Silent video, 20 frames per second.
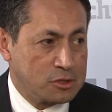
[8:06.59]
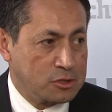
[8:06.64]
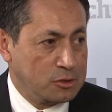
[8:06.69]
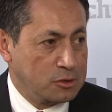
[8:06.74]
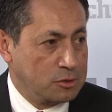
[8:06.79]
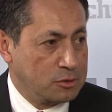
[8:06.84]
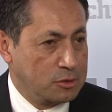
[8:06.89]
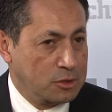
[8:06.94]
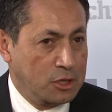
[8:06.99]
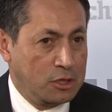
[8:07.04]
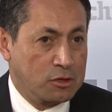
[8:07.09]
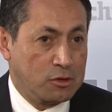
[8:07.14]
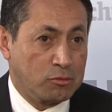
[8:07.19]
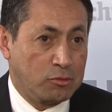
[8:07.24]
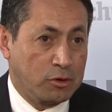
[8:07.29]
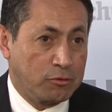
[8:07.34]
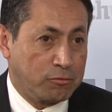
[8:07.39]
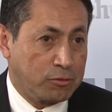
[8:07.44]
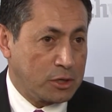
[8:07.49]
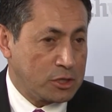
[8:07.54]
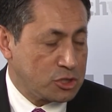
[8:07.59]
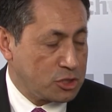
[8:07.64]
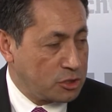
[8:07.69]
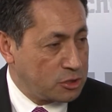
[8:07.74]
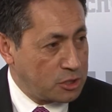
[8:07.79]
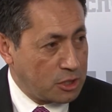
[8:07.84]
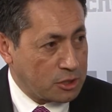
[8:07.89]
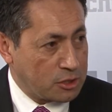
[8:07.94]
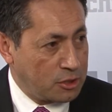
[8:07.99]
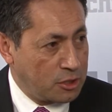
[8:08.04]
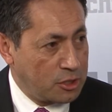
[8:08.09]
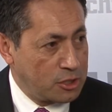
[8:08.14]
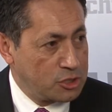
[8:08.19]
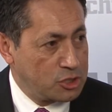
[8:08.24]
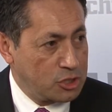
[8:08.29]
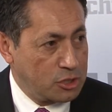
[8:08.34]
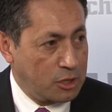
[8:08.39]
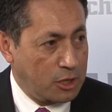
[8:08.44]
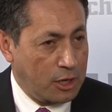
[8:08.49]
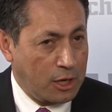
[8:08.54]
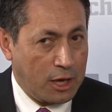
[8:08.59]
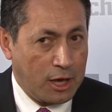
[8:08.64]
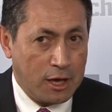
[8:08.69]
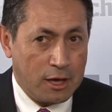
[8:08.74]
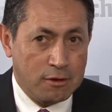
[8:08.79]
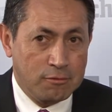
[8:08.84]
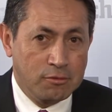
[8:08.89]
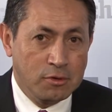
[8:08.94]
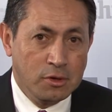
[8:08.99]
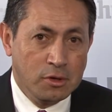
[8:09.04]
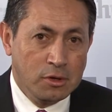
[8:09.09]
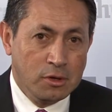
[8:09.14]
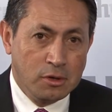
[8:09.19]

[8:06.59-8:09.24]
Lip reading: to either refresh the technology they have,